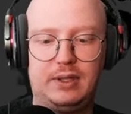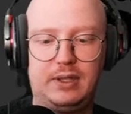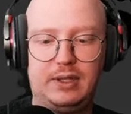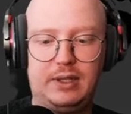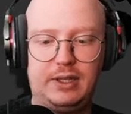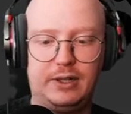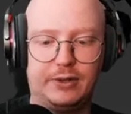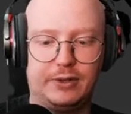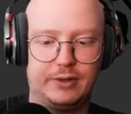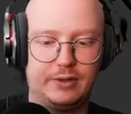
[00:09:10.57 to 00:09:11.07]

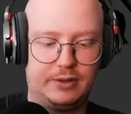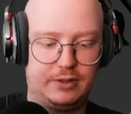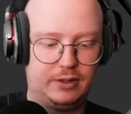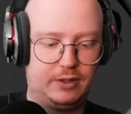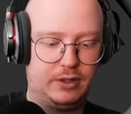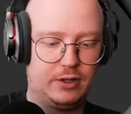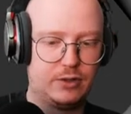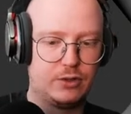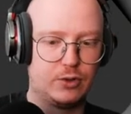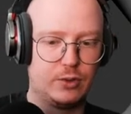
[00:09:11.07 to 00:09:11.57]
here.
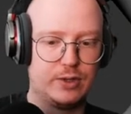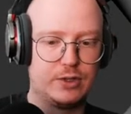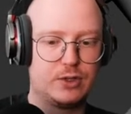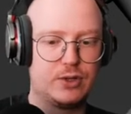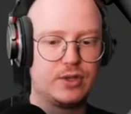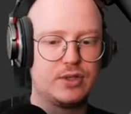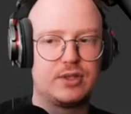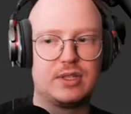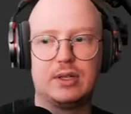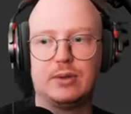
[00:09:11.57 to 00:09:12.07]
So it's
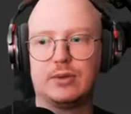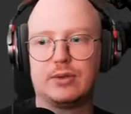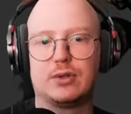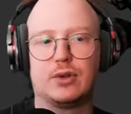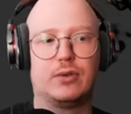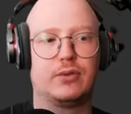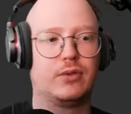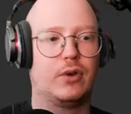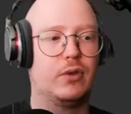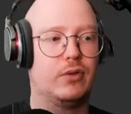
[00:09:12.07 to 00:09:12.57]
just a series
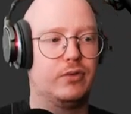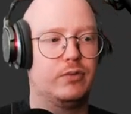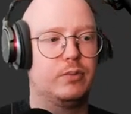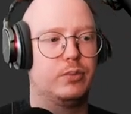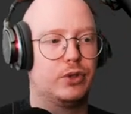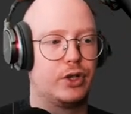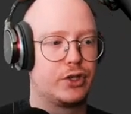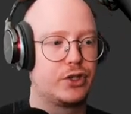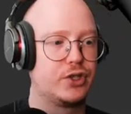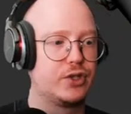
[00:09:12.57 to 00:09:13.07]
of, of
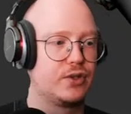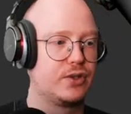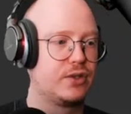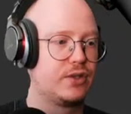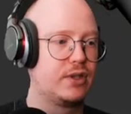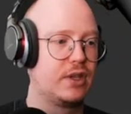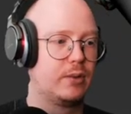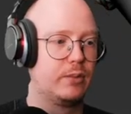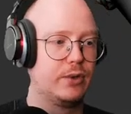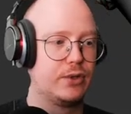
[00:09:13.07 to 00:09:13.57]

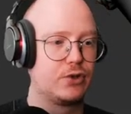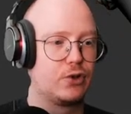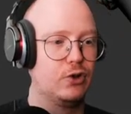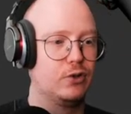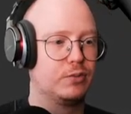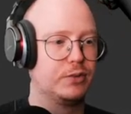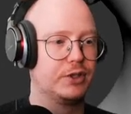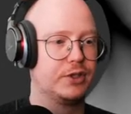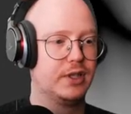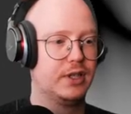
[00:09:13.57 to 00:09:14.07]
brushes that we
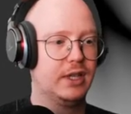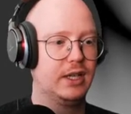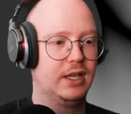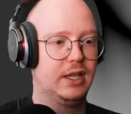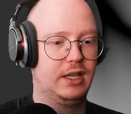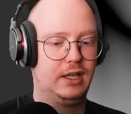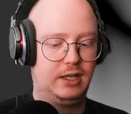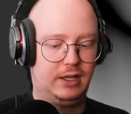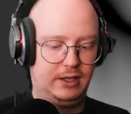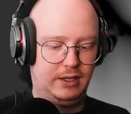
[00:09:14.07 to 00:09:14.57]
sculpted.
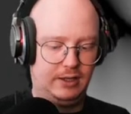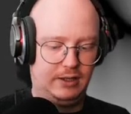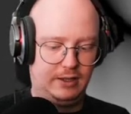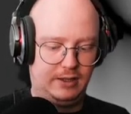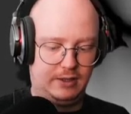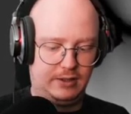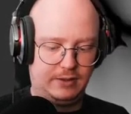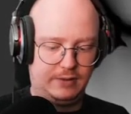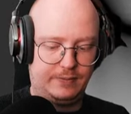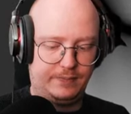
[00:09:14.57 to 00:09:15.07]

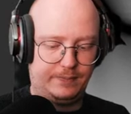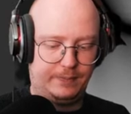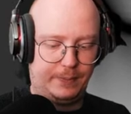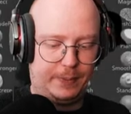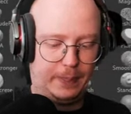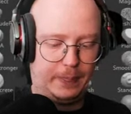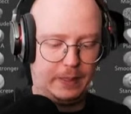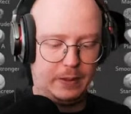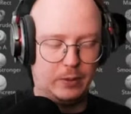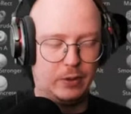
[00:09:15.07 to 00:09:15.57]

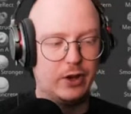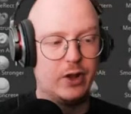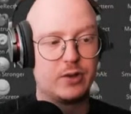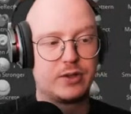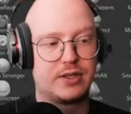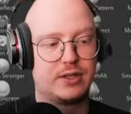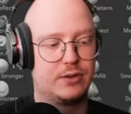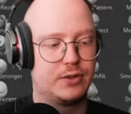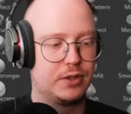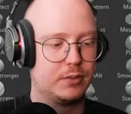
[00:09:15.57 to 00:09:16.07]
Well, not
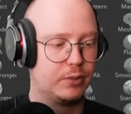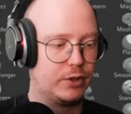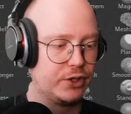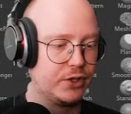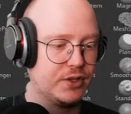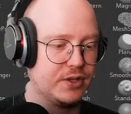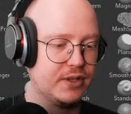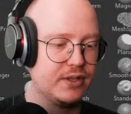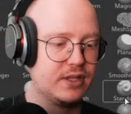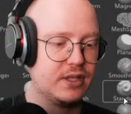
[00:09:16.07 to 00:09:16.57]
series of
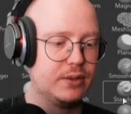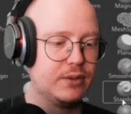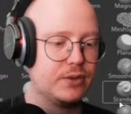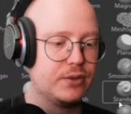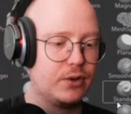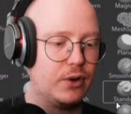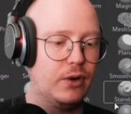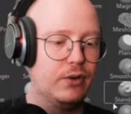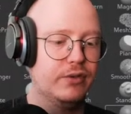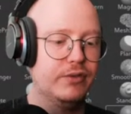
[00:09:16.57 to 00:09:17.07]
brushes, a series
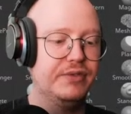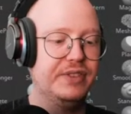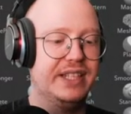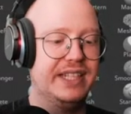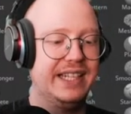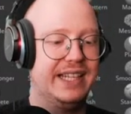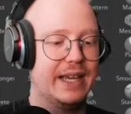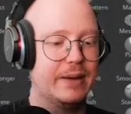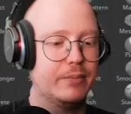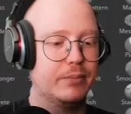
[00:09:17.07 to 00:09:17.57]
of
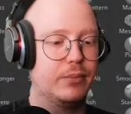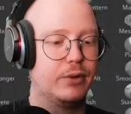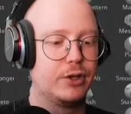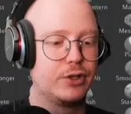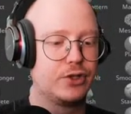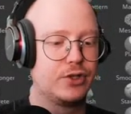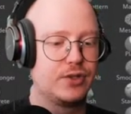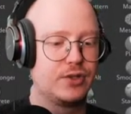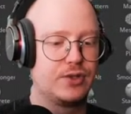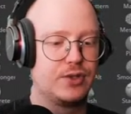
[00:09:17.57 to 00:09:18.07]
VDM
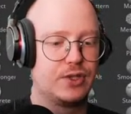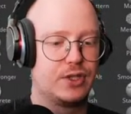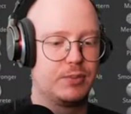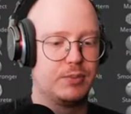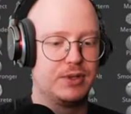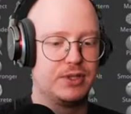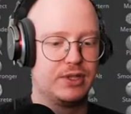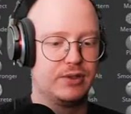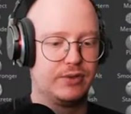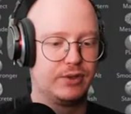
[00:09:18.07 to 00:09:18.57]
brushes
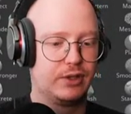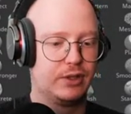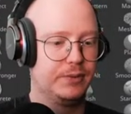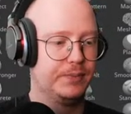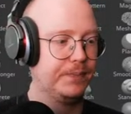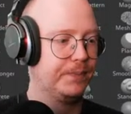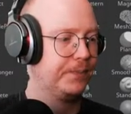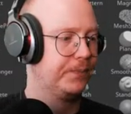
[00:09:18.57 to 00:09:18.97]
specifically.